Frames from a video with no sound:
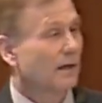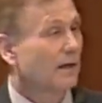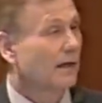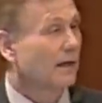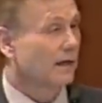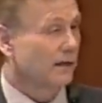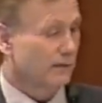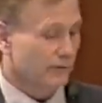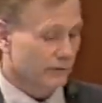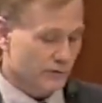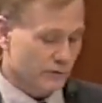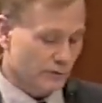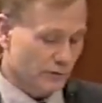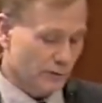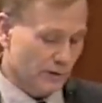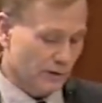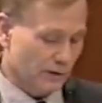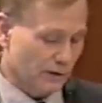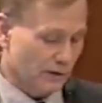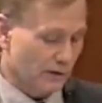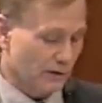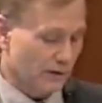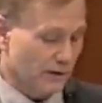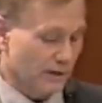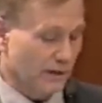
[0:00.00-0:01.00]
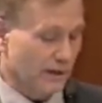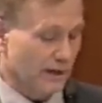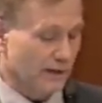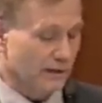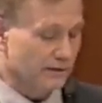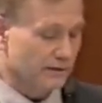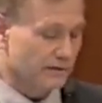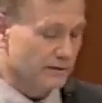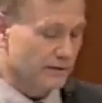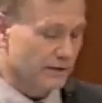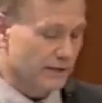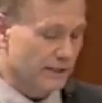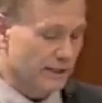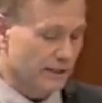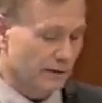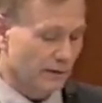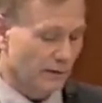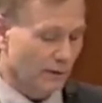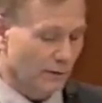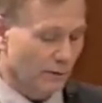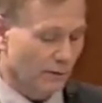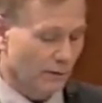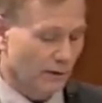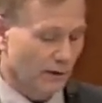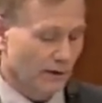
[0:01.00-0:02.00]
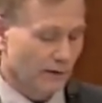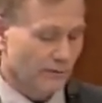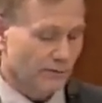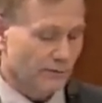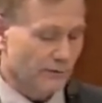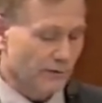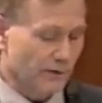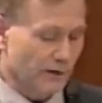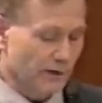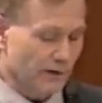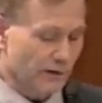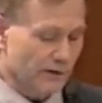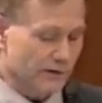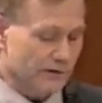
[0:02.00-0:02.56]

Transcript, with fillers: and trill and trillo, three